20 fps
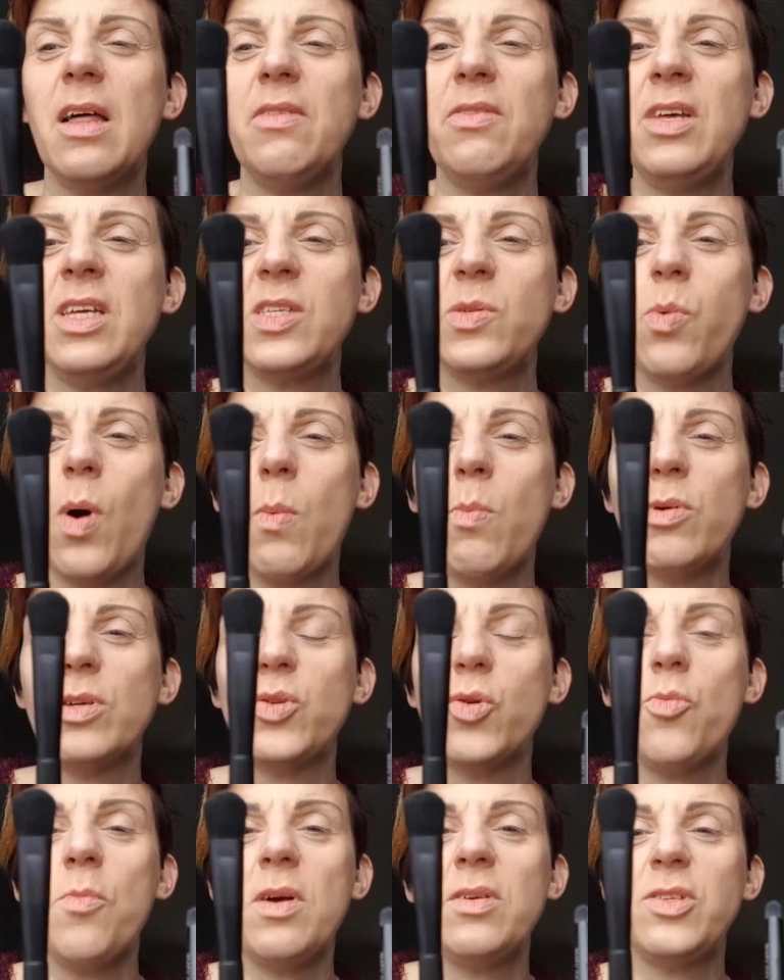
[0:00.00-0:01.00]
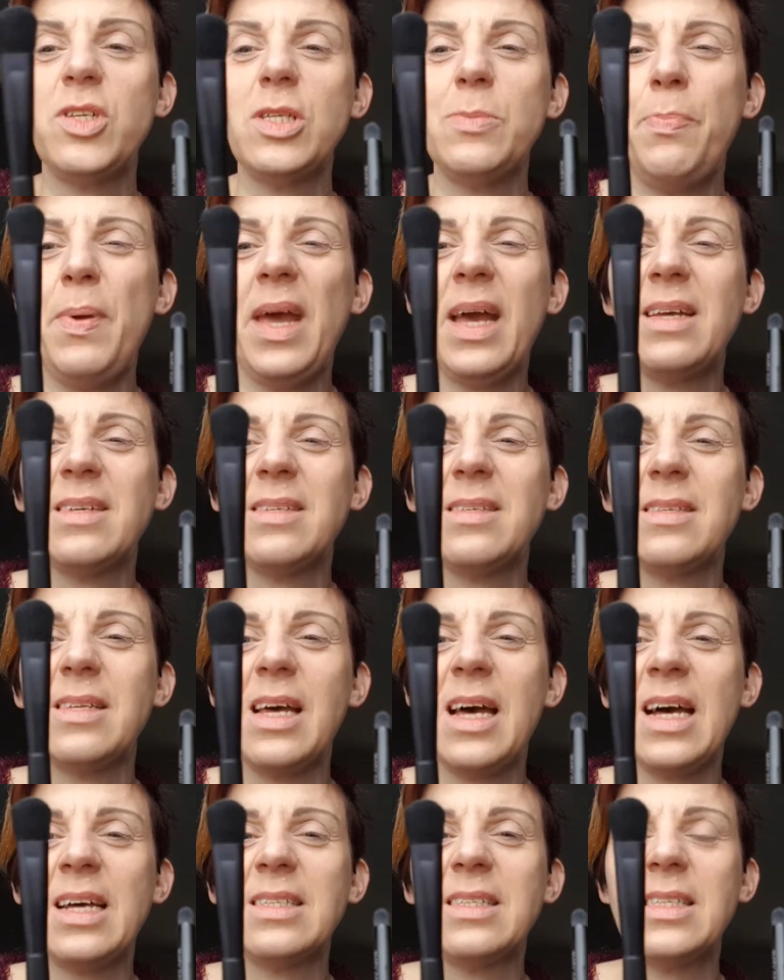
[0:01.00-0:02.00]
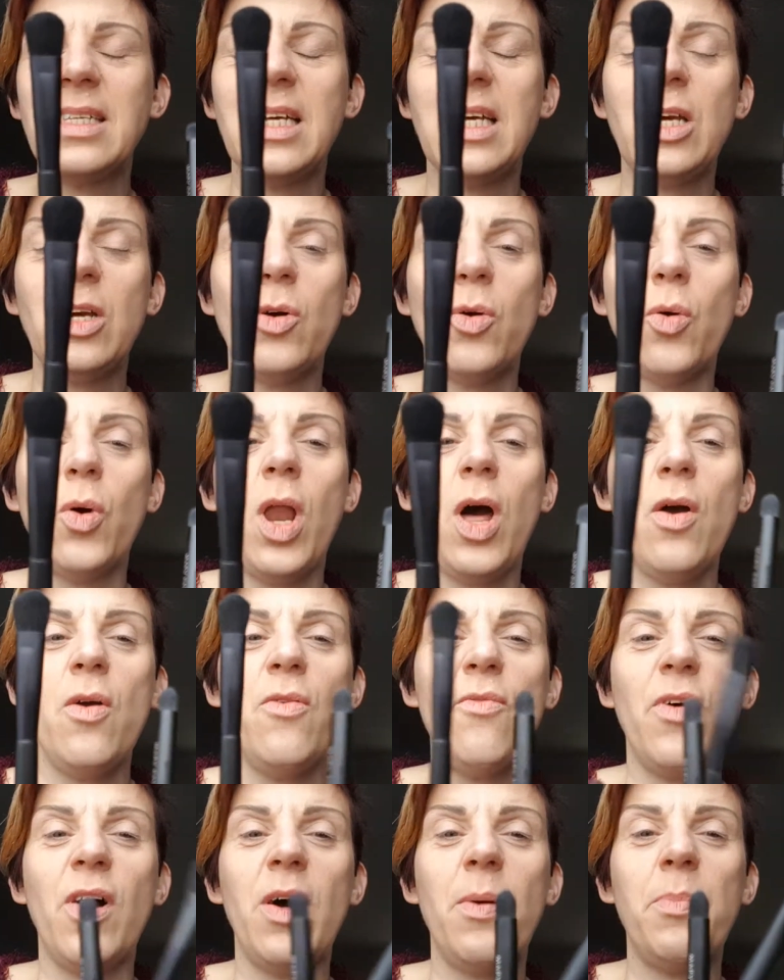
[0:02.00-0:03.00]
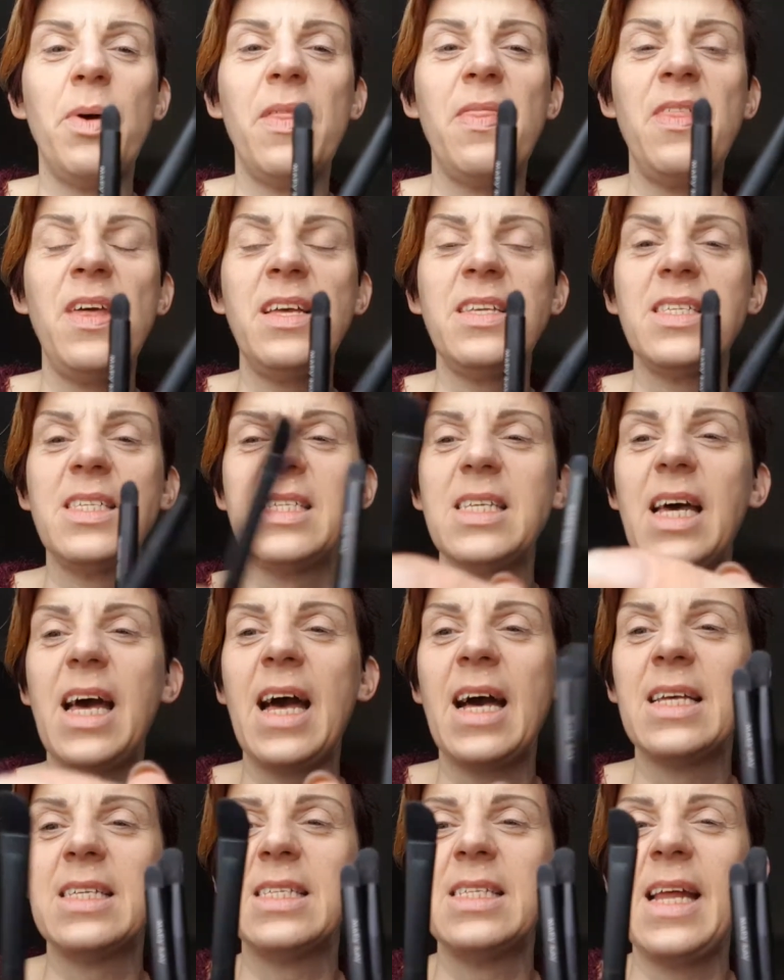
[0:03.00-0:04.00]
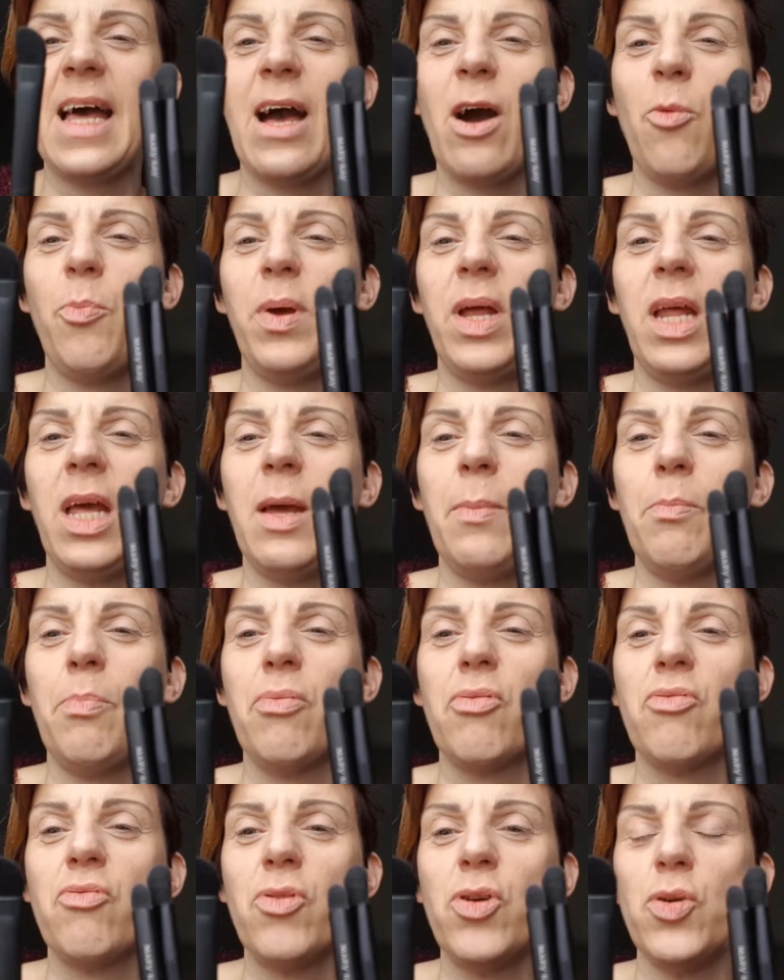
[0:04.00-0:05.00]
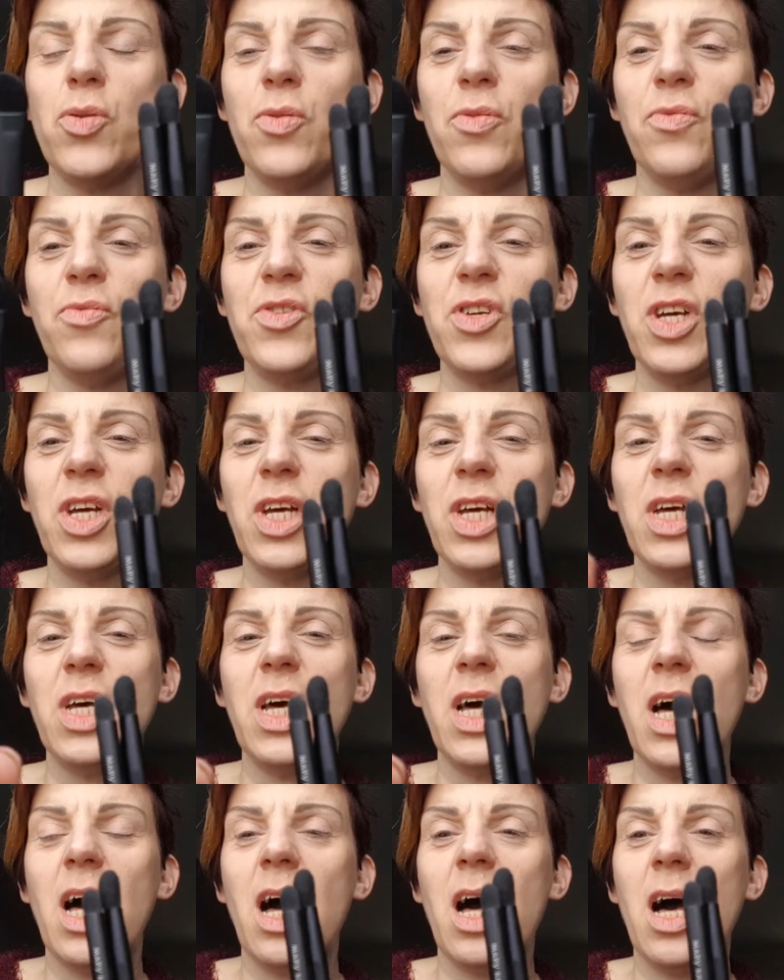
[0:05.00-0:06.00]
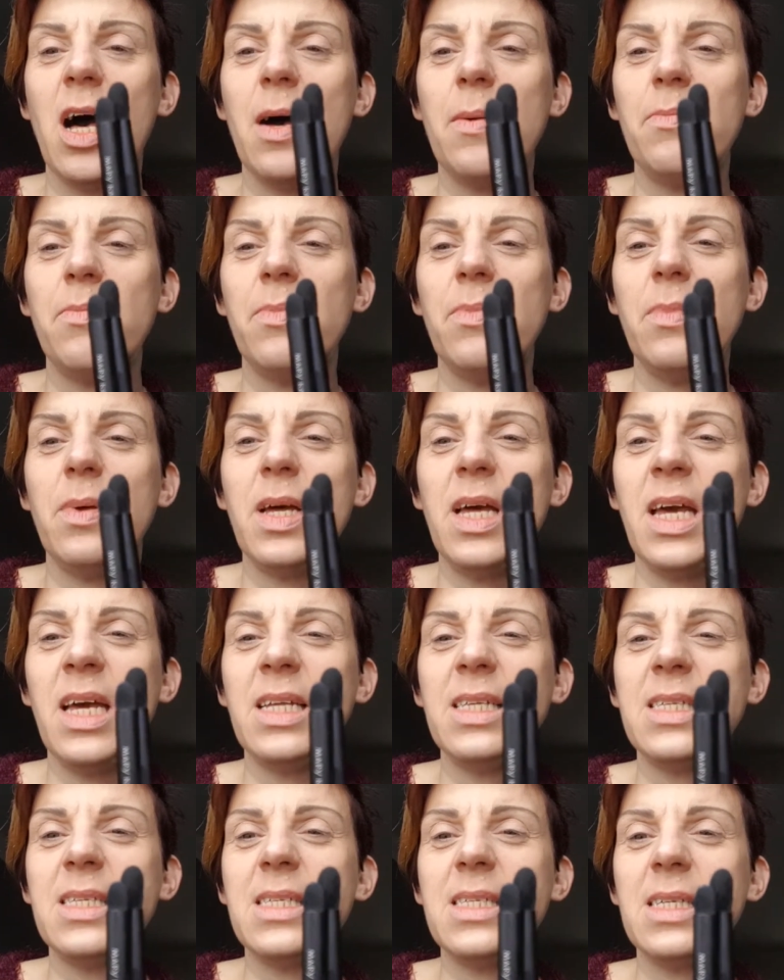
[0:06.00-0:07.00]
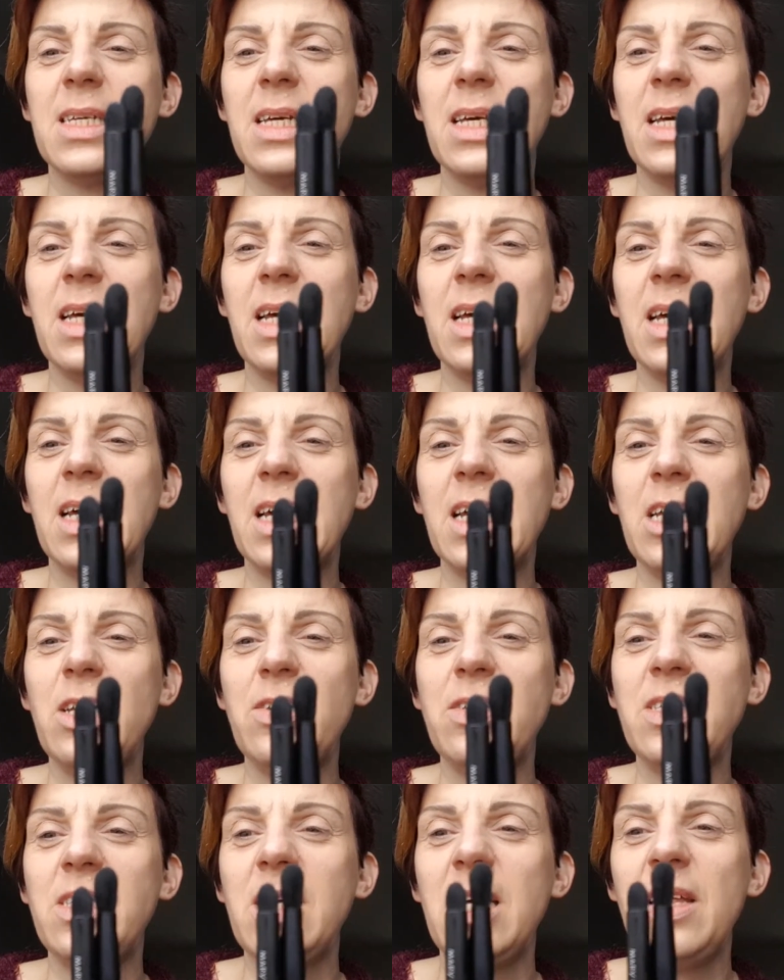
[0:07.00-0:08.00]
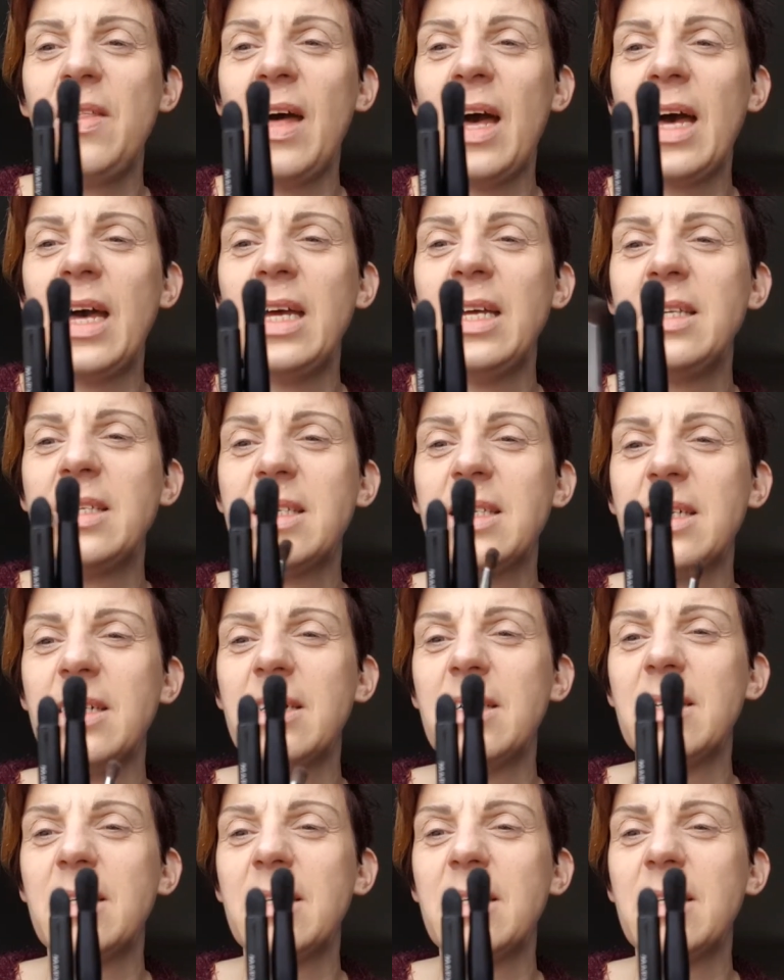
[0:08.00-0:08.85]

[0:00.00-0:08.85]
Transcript: this one was almost as big as the all over, but this has now been improved. It's, can you see, that is